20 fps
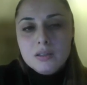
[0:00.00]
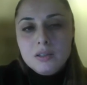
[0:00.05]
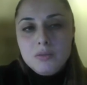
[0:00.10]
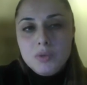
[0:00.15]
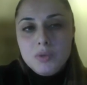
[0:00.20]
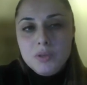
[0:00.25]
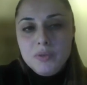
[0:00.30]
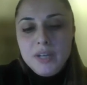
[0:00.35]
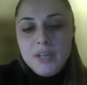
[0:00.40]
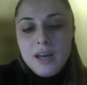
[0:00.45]
So
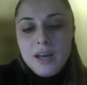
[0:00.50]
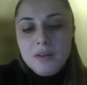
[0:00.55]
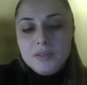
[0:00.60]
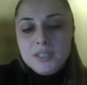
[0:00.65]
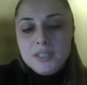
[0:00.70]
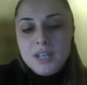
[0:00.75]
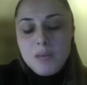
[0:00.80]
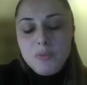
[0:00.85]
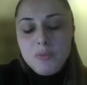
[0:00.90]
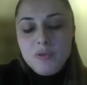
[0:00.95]
when we
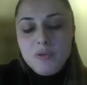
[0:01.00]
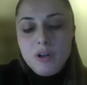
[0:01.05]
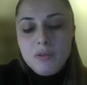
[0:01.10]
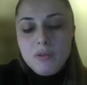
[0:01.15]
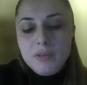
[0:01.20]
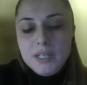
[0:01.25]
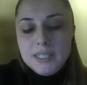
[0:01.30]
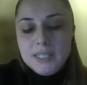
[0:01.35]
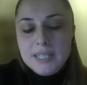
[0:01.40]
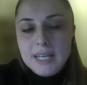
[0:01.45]
have time
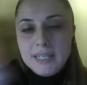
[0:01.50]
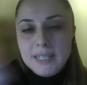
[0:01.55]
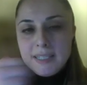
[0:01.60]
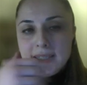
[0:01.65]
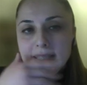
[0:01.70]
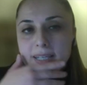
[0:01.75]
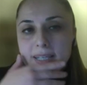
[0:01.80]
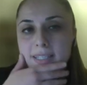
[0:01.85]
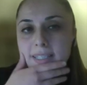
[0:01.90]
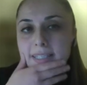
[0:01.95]
evolving data
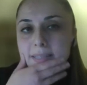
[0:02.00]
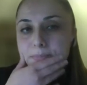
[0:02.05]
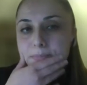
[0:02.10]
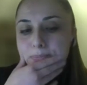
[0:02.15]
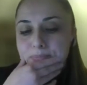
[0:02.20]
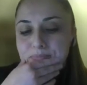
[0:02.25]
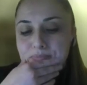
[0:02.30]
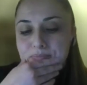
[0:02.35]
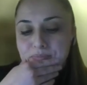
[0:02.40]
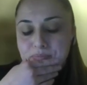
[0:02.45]
sets,
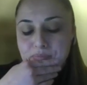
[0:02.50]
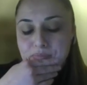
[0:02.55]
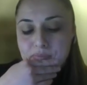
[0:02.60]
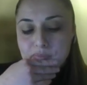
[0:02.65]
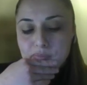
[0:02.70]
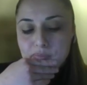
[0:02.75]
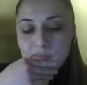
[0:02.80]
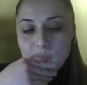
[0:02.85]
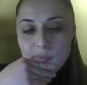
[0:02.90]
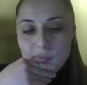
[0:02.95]

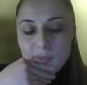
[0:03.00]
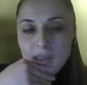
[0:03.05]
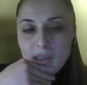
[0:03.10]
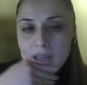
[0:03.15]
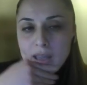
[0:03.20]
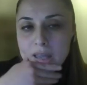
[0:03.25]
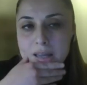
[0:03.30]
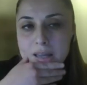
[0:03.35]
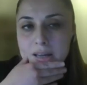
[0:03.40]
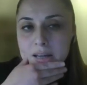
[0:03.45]

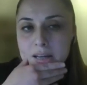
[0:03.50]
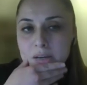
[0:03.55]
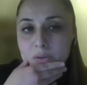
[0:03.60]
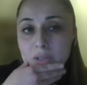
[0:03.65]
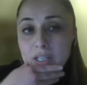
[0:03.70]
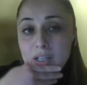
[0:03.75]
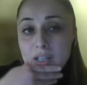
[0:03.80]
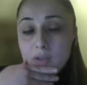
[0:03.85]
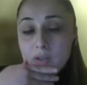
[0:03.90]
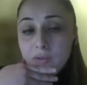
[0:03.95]

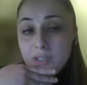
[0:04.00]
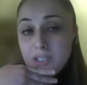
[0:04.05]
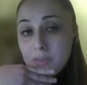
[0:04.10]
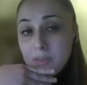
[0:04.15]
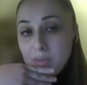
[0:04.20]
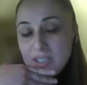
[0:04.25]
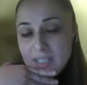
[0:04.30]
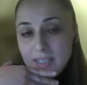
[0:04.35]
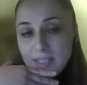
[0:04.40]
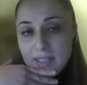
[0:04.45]
we can often
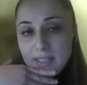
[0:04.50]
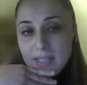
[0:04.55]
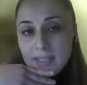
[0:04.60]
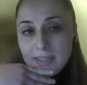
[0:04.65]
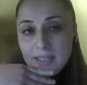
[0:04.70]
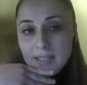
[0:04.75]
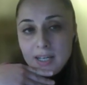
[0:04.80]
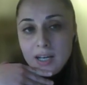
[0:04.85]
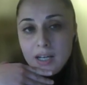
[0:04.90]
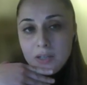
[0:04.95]
represent it
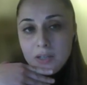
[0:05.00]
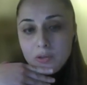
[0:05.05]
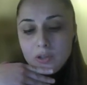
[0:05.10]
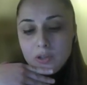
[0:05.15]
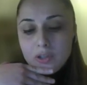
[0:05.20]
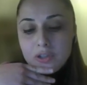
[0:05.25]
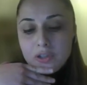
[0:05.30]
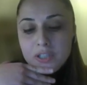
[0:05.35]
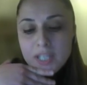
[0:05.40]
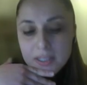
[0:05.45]
as a higher
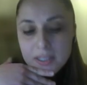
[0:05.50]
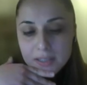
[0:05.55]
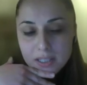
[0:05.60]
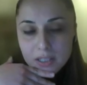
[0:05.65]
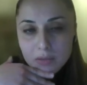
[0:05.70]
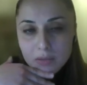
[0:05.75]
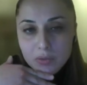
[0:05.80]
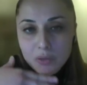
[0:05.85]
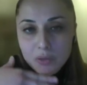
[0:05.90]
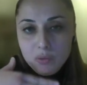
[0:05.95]
order
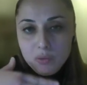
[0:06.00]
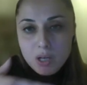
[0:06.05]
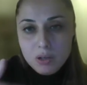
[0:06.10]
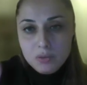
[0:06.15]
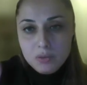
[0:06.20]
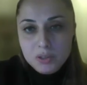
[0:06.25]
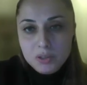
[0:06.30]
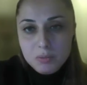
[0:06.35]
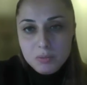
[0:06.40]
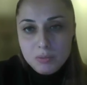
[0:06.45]
tensor with one
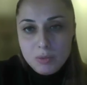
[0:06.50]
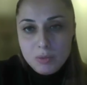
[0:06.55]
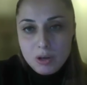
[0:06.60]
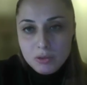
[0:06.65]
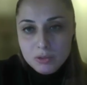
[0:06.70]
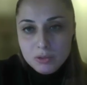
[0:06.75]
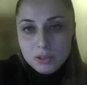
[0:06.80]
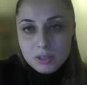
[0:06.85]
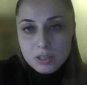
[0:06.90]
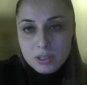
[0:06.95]
of the
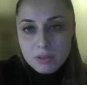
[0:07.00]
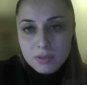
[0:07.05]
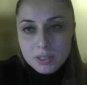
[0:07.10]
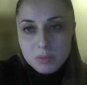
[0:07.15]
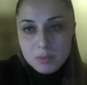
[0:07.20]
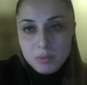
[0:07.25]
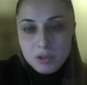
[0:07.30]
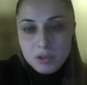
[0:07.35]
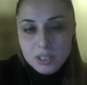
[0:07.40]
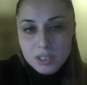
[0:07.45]
modes
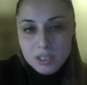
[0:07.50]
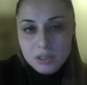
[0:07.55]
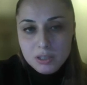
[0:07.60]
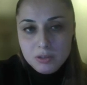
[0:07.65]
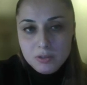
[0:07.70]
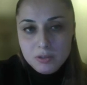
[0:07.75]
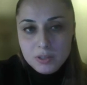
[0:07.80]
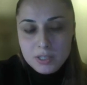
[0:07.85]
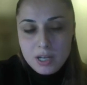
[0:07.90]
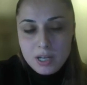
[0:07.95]
corresponding
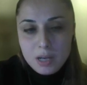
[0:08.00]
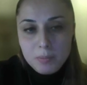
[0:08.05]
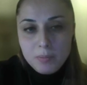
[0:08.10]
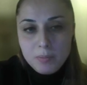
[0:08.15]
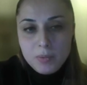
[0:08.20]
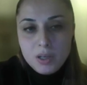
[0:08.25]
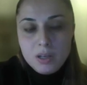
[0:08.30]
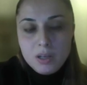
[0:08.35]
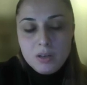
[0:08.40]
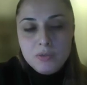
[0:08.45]
to time.
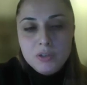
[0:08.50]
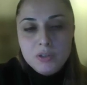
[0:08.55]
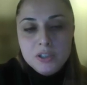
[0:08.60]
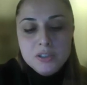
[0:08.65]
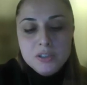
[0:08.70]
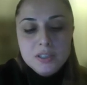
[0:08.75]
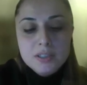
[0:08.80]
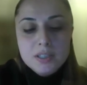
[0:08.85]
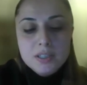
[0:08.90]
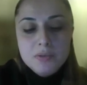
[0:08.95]
For
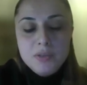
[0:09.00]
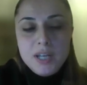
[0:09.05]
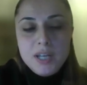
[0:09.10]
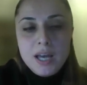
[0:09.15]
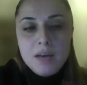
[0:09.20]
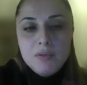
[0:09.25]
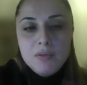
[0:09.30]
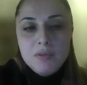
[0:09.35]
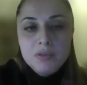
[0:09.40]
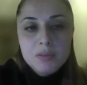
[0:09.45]
instance, if we
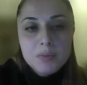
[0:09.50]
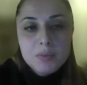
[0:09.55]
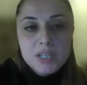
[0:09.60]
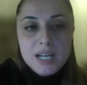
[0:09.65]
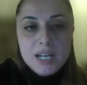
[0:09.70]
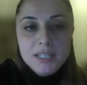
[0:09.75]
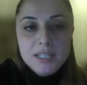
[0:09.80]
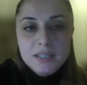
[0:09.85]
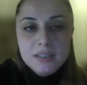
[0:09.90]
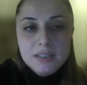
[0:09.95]
have
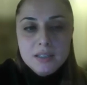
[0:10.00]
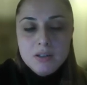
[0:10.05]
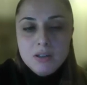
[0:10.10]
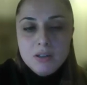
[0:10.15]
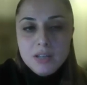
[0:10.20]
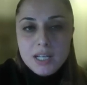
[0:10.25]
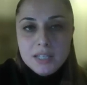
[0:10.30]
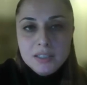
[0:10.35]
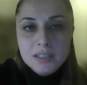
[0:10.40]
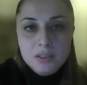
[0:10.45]
fMRI data
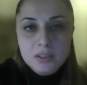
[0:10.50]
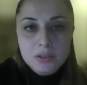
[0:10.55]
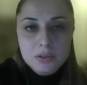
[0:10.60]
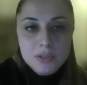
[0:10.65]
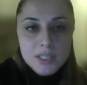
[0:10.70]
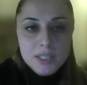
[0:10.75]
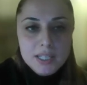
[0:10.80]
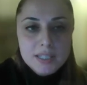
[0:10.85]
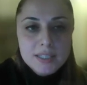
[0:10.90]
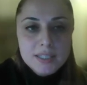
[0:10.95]
collected
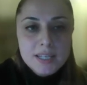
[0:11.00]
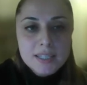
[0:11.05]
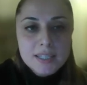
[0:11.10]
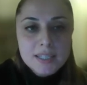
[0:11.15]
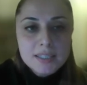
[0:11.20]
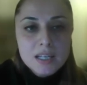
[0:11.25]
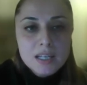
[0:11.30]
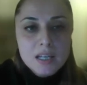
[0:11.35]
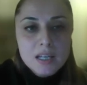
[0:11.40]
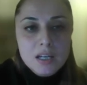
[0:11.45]
during a
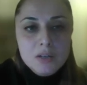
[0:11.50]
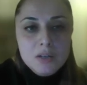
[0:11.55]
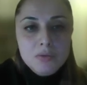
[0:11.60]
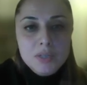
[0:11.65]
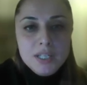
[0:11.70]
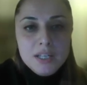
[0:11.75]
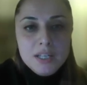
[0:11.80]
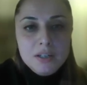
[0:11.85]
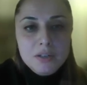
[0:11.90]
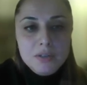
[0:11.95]
task,
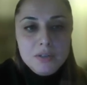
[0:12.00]
we can